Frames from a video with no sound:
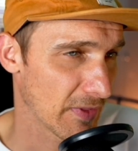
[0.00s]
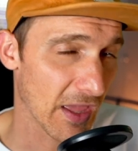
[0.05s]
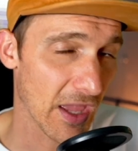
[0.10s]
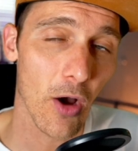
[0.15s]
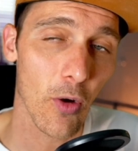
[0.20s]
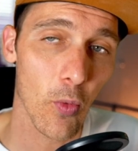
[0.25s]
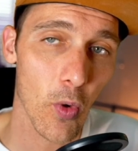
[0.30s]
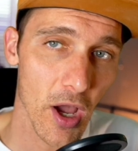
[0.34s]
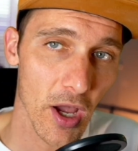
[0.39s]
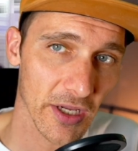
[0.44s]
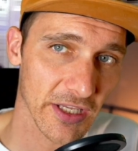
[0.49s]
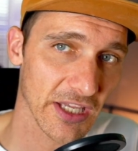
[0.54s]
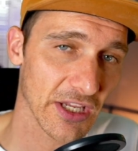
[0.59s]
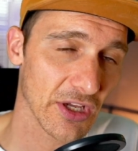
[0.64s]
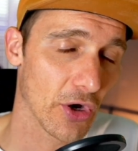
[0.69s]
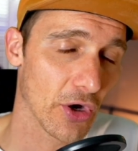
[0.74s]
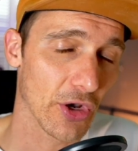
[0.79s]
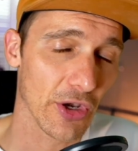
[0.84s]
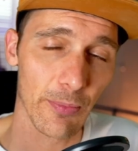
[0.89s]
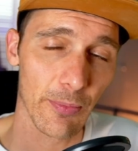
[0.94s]
They are
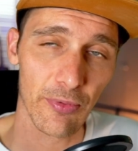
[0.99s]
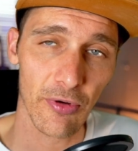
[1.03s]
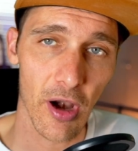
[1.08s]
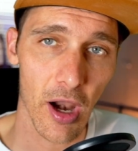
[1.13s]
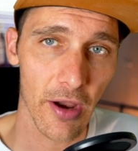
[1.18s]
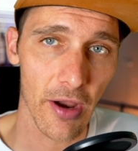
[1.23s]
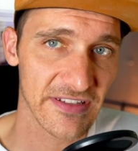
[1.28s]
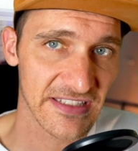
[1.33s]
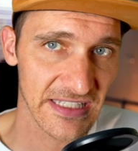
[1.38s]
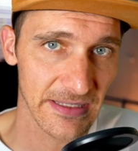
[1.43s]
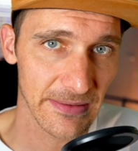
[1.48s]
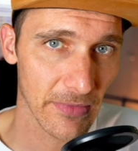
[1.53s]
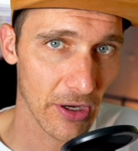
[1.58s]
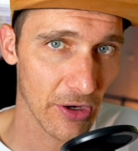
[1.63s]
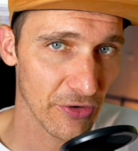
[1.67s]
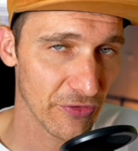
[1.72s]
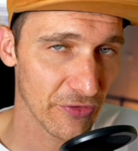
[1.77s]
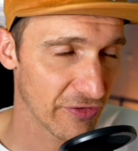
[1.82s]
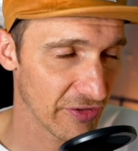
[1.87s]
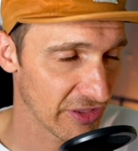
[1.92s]
working on a privacy
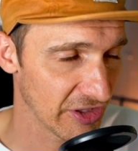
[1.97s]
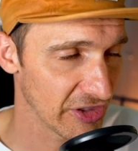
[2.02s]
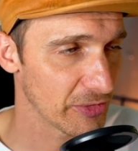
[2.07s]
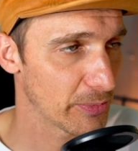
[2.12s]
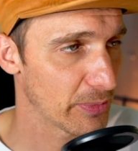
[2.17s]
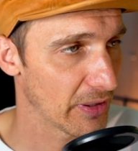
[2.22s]
mode for this,